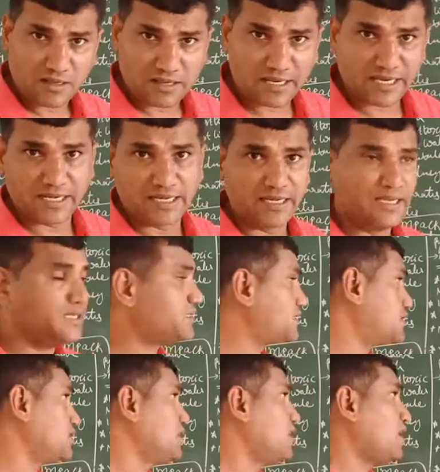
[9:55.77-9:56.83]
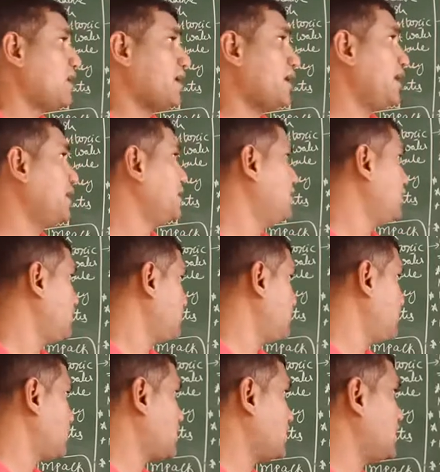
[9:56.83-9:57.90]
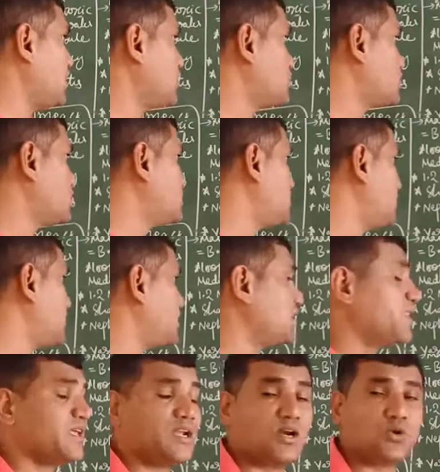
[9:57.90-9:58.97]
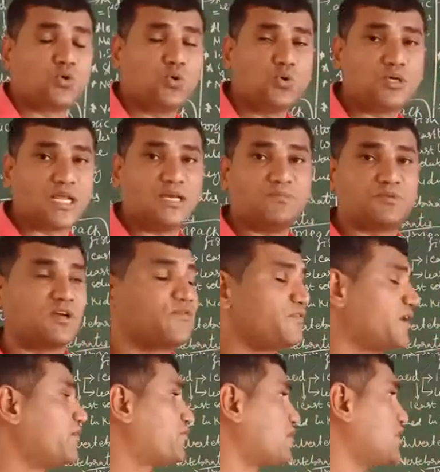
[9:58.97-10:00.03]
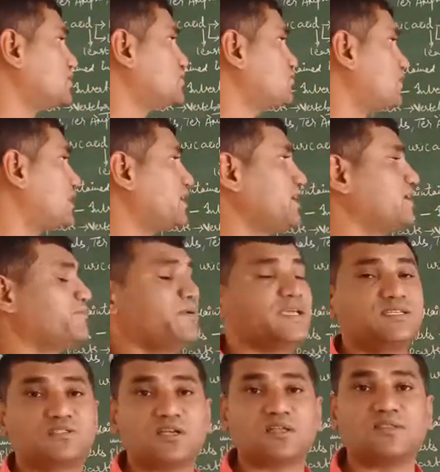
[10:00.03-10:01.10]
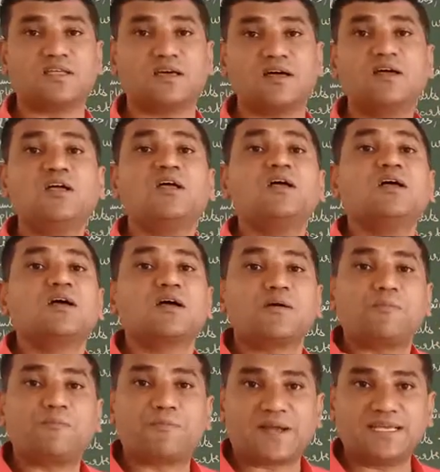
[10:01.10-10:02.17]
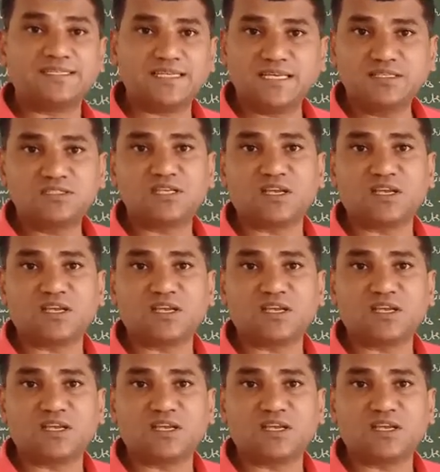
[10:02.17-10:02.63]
kidneys. And you can also see that there are two types of nephrons. One is based on the presence